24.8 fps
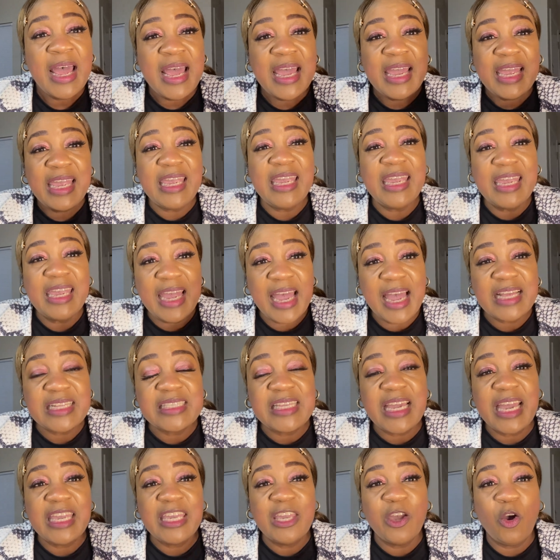He has
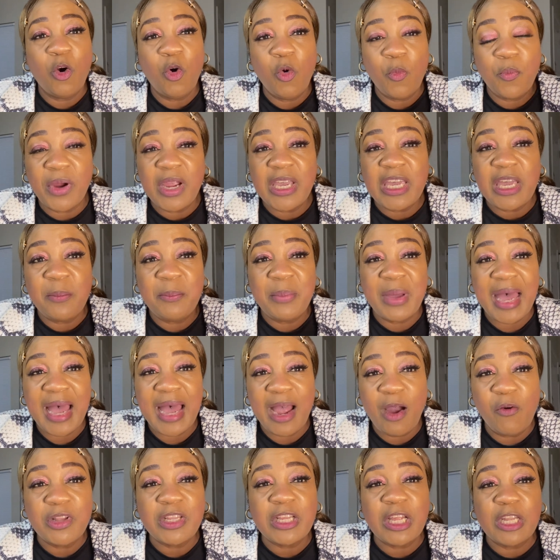that yoke-breaking
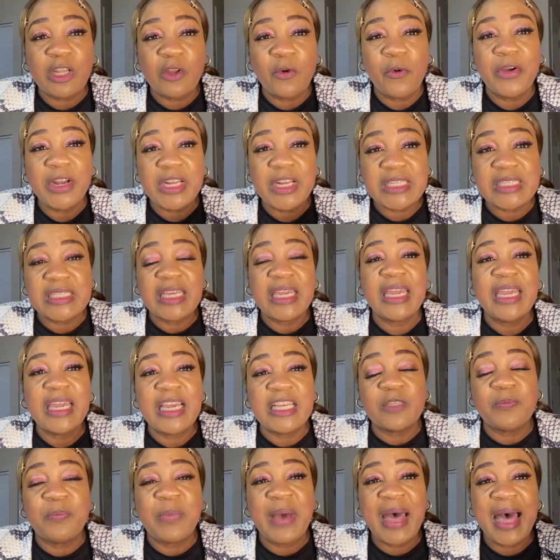power. The Lord has said
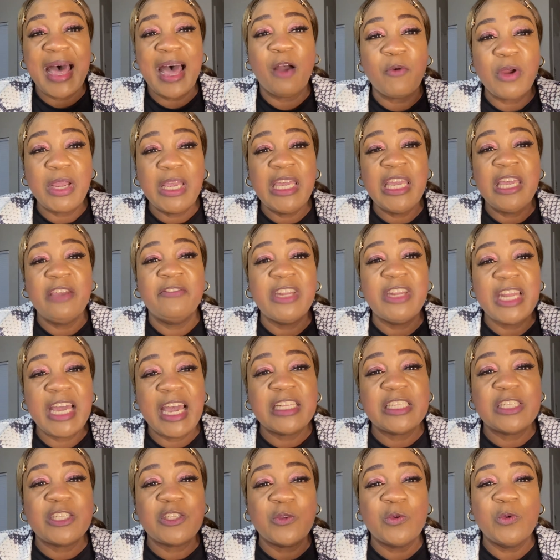his power even
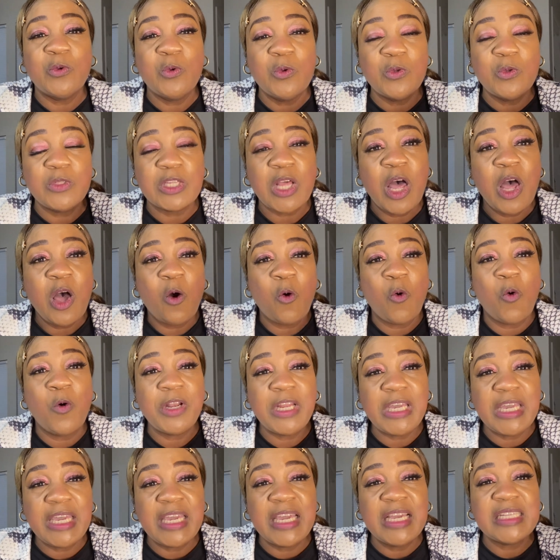exudes on
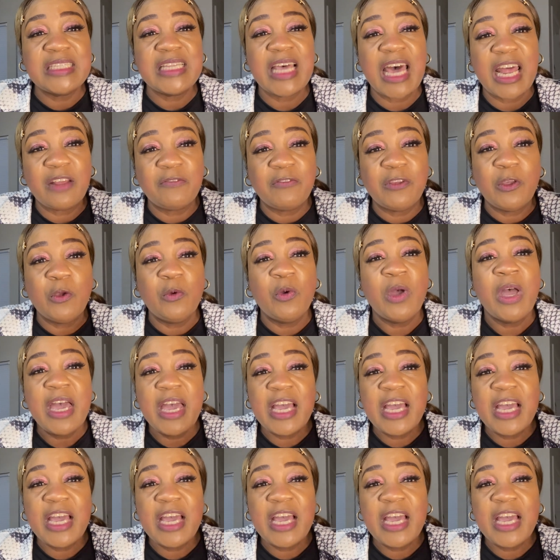the inside of you.